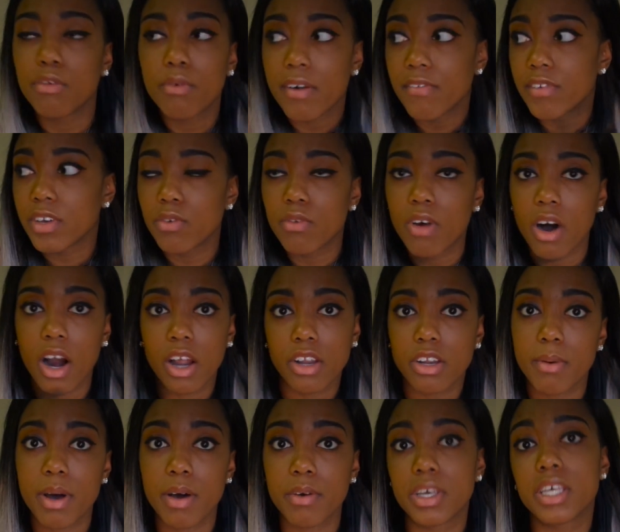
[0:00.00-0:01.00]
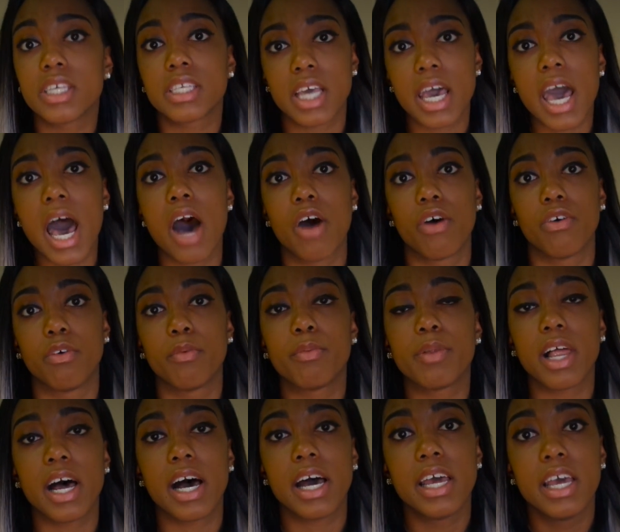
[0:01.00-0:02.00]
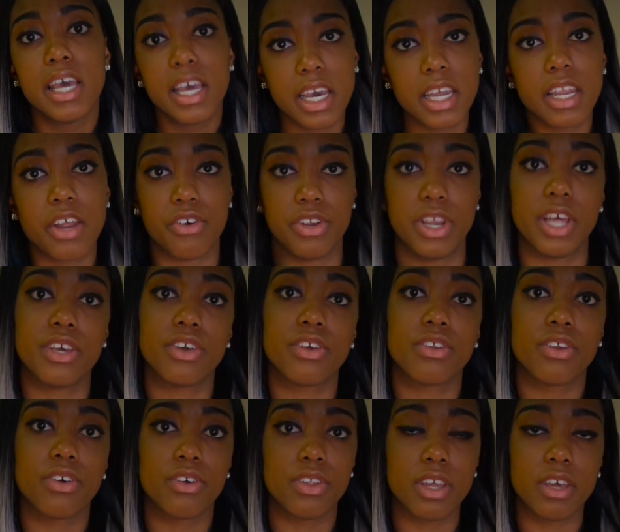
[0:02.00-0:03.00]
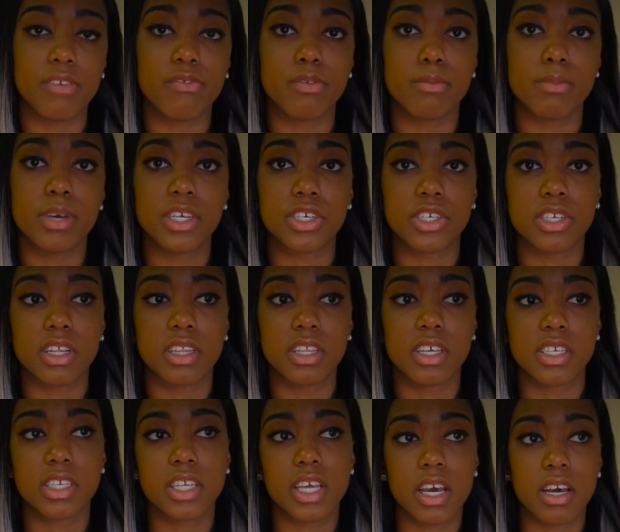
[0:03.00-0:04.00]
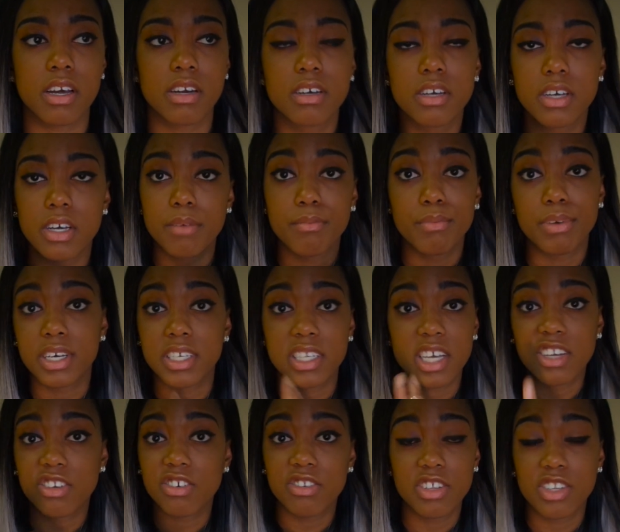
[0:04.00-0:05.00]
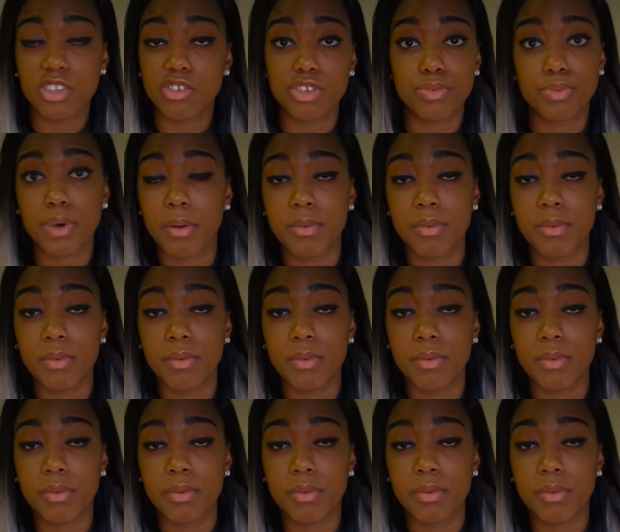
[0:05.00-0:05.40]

Whoever you are, no matter what you say, I will reply, and I will let you know the information on this hair, because I know this was